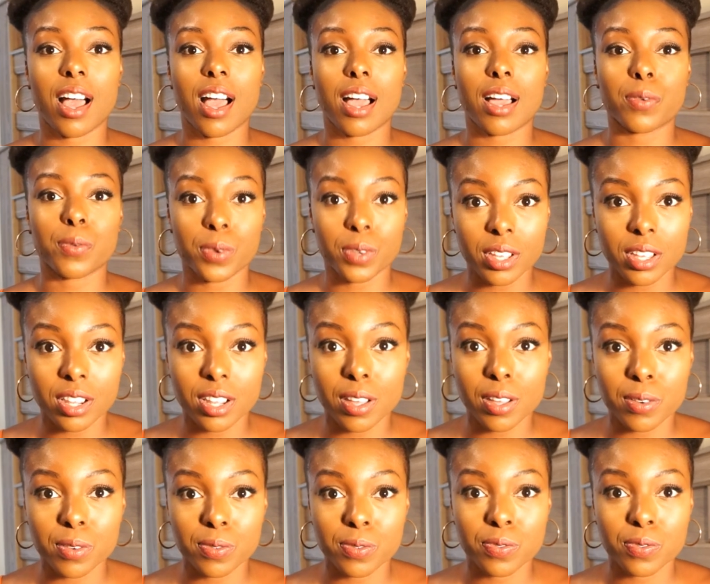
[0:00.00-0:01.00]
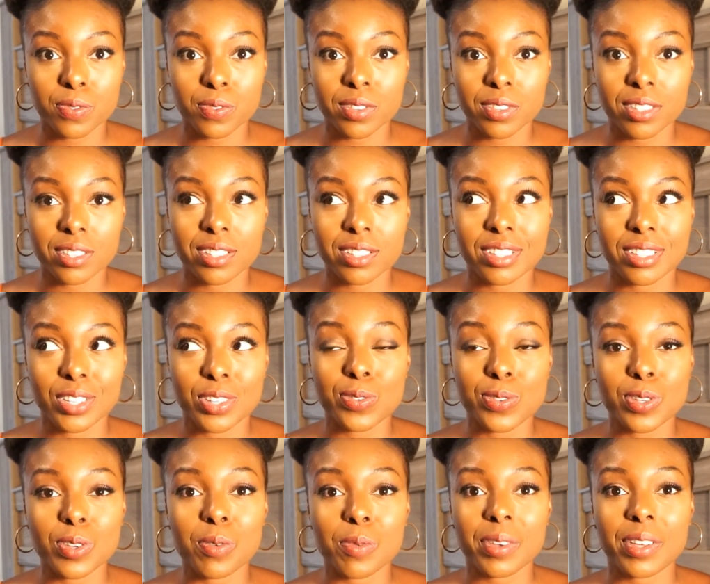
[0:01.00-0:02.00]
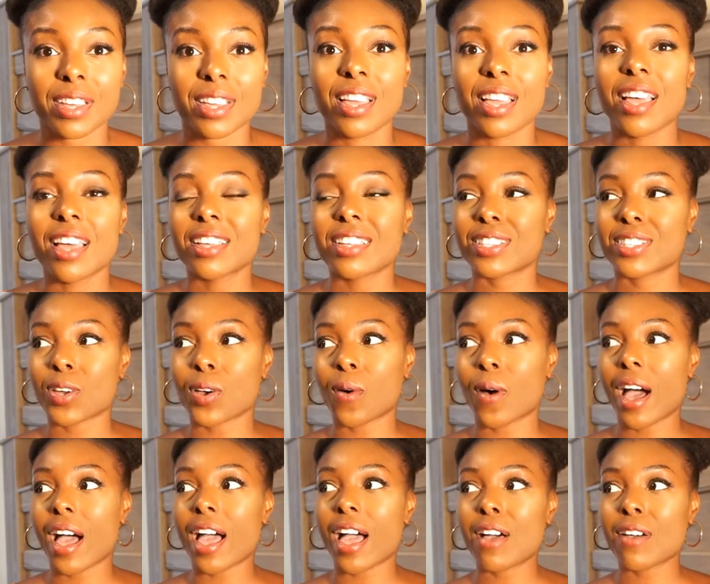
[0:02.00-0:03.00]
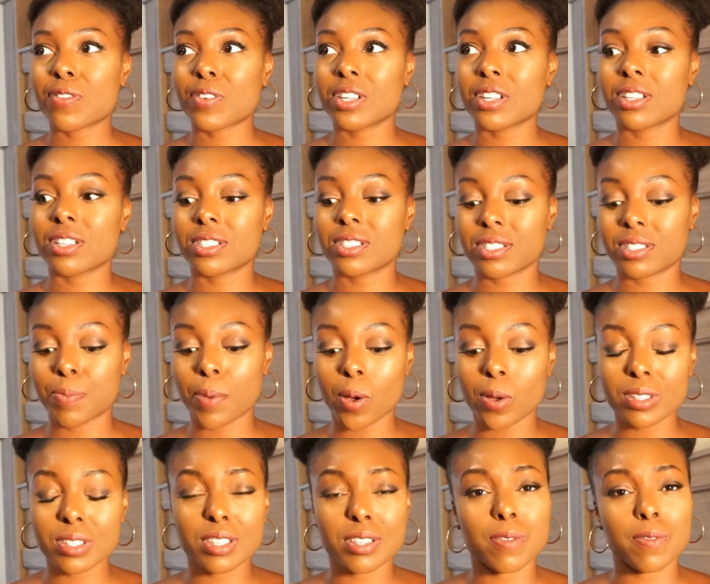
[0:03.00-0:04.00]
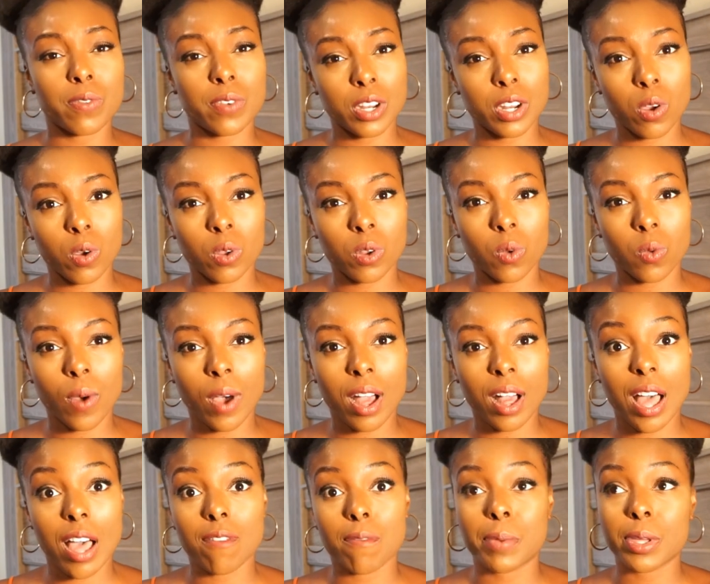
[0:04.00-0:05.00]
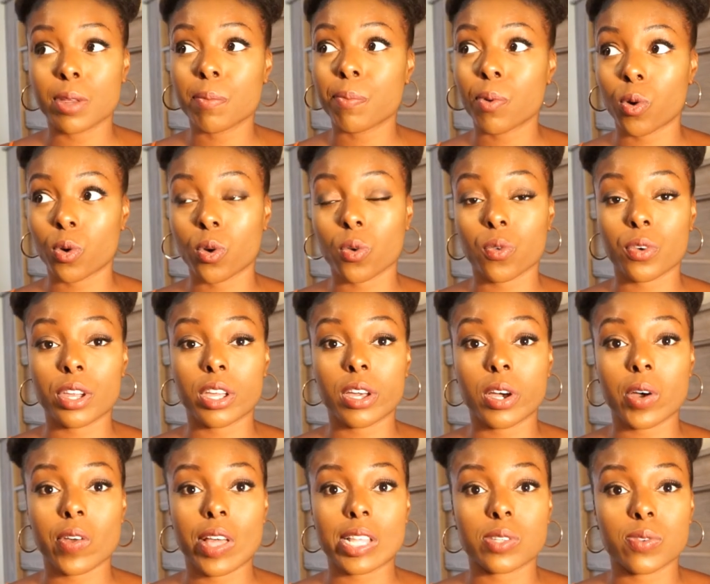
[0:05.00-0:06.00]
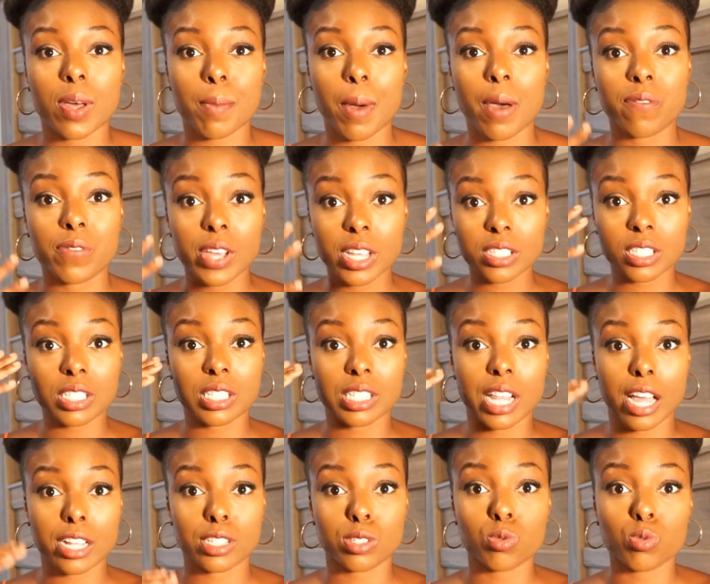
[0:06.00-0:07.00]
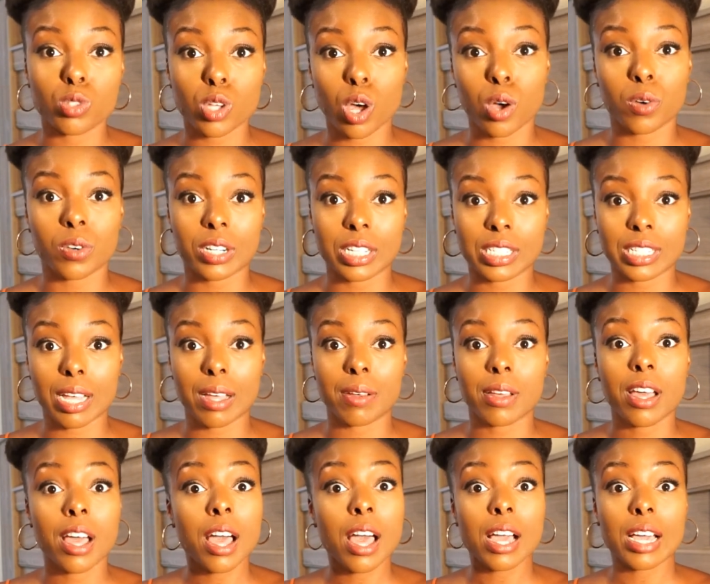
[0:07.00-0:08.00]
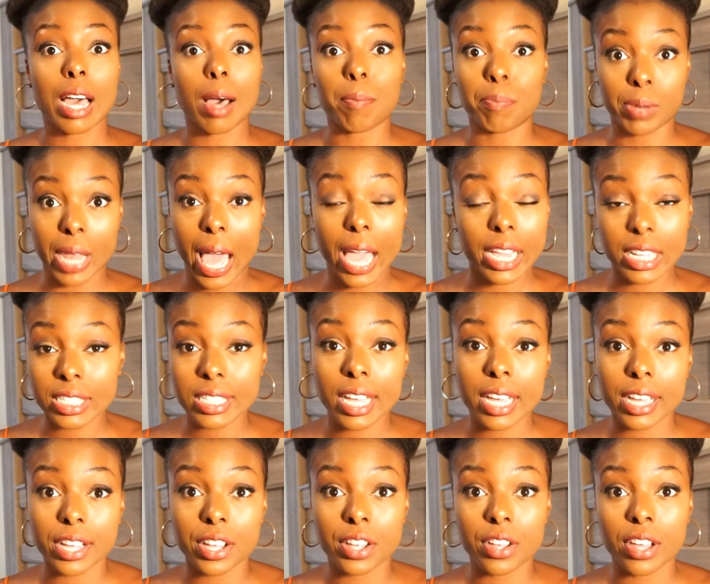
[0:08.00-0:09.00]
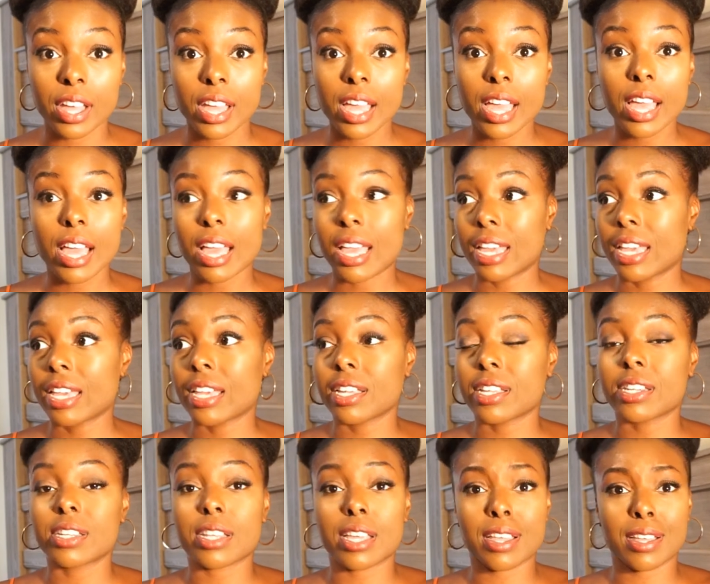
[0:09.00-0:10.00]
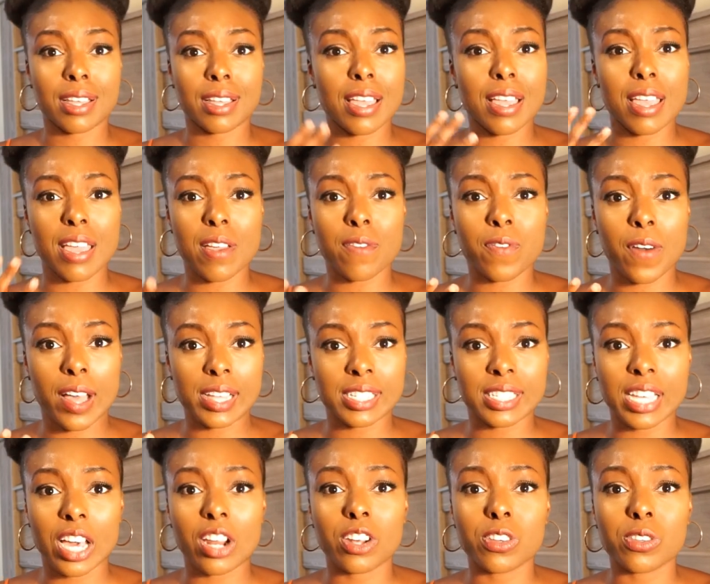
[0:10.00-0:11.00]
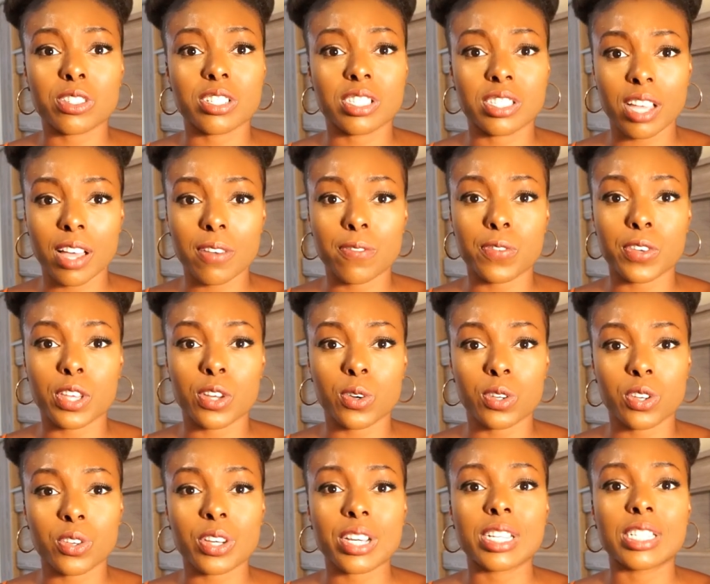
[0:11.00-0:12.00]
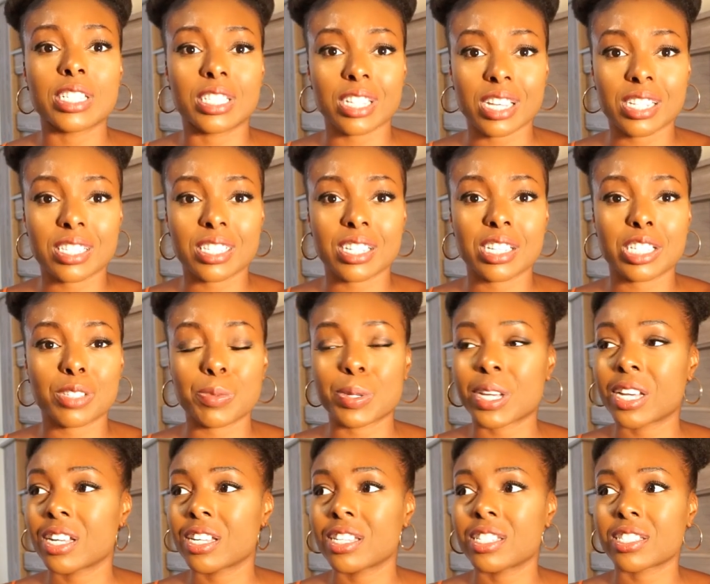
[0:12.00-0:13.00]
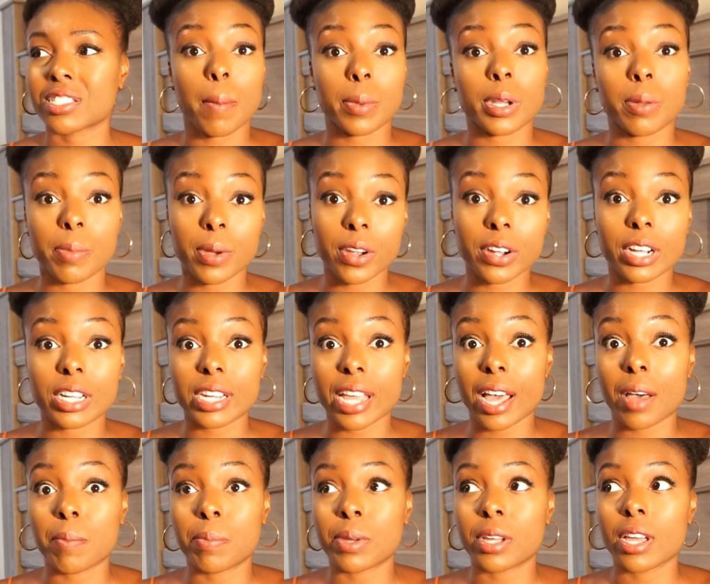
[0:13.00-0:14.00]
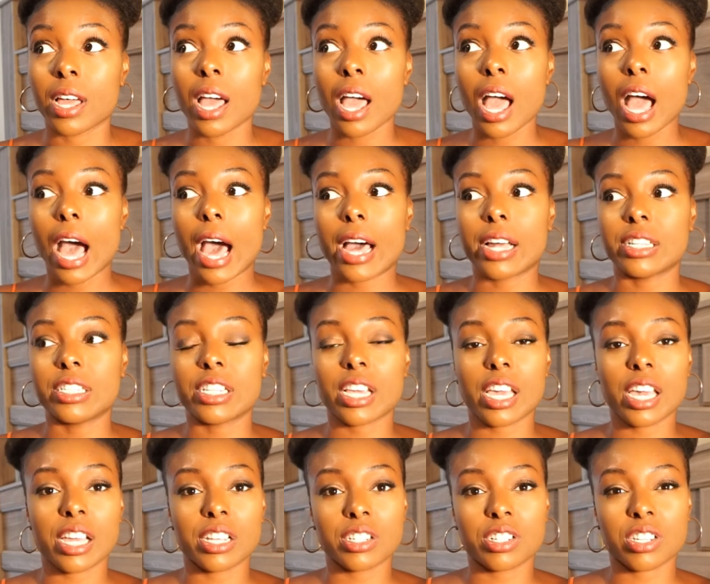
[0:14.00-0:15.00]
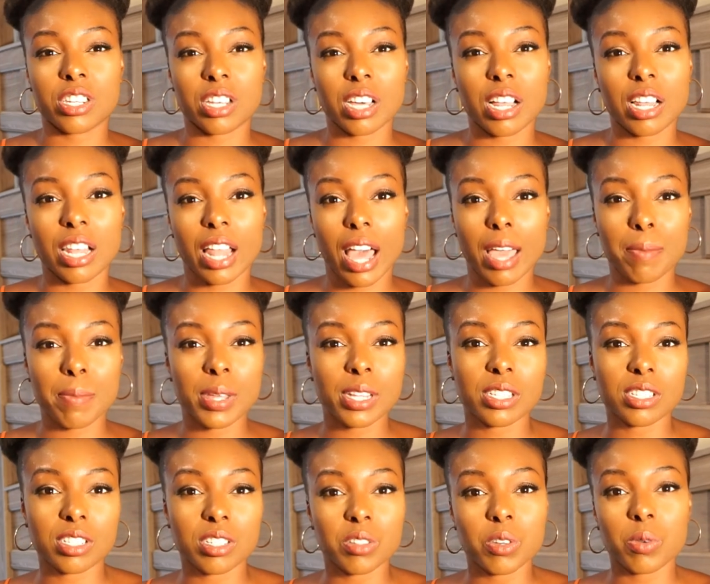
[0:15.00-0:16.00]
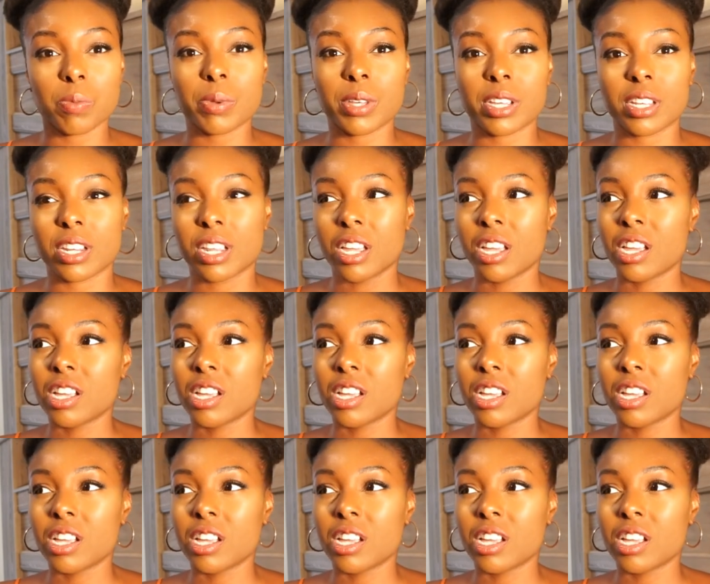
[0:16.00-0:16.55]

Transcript: I really love YouTubing. So I haven't posted a video in a while. I've been in Puerto Rico. That's why my face is like two-toned because I got black as hell and if I sound a little stuffy or a little congested, it's because I'm in America now, but I changed climates a little bit.